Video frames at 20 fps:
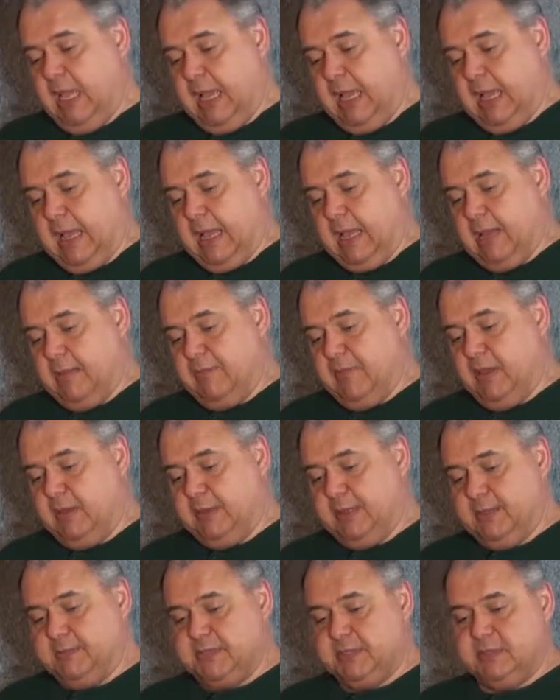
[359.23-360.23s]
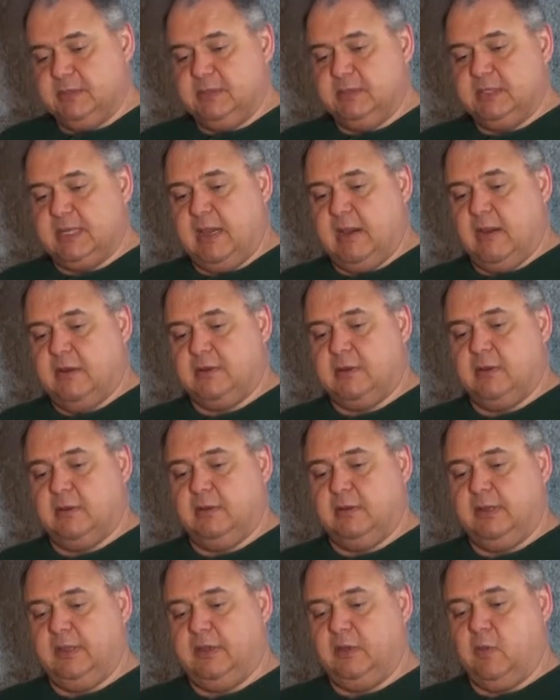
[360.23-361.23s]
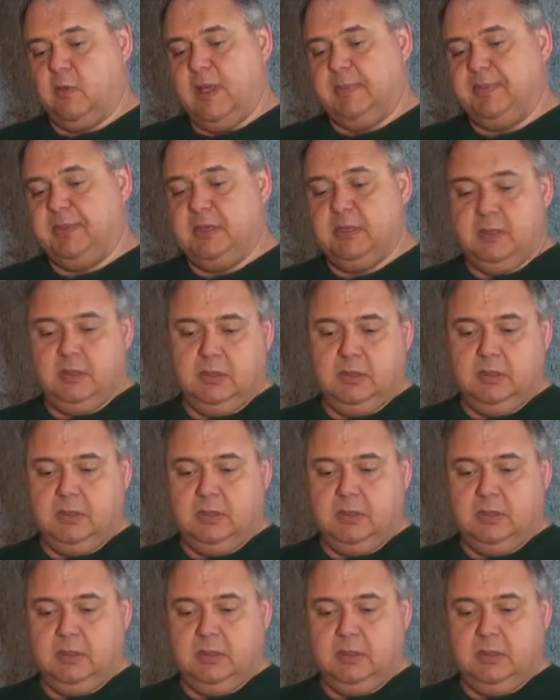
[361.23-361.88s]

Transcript: Mel Gibson's character in Lethal Weapon,